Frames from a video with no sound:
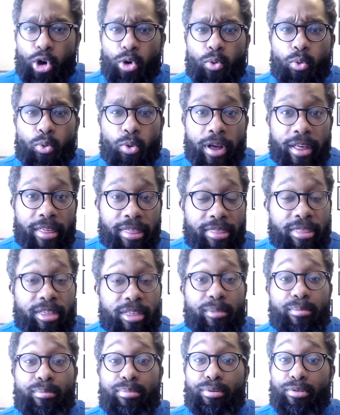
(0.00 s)
with
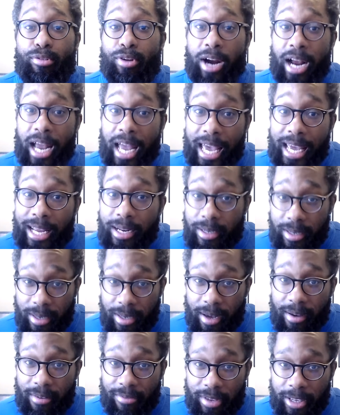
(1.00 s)
the brand
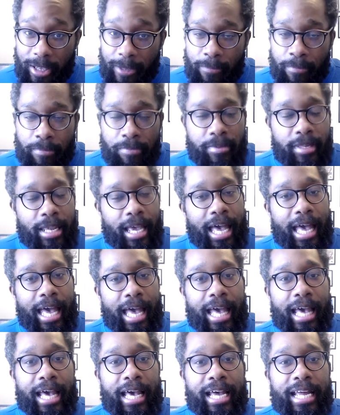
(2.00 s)
of it,
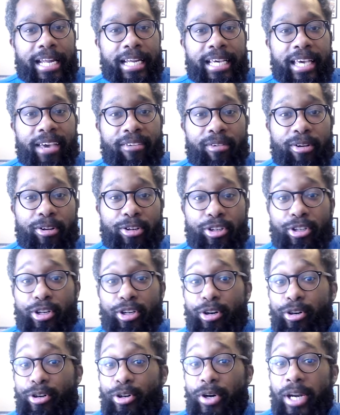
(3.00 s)
and even
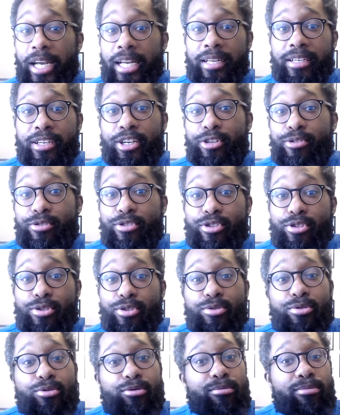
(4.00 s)
create
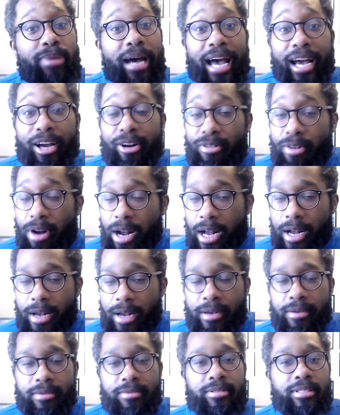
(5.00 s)
Zoom
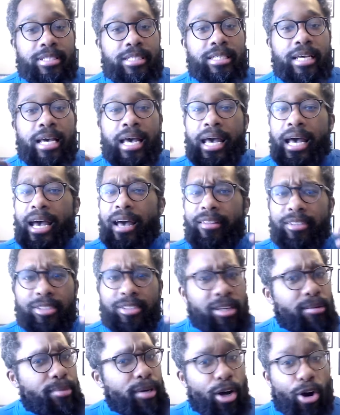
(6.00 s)
backgrounds, and there's
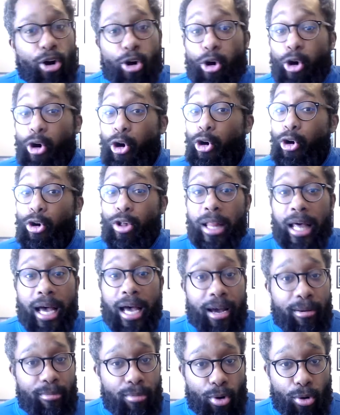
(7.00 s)
going to be a whole
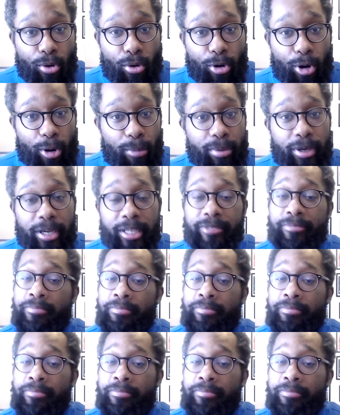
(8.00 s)
lot more, but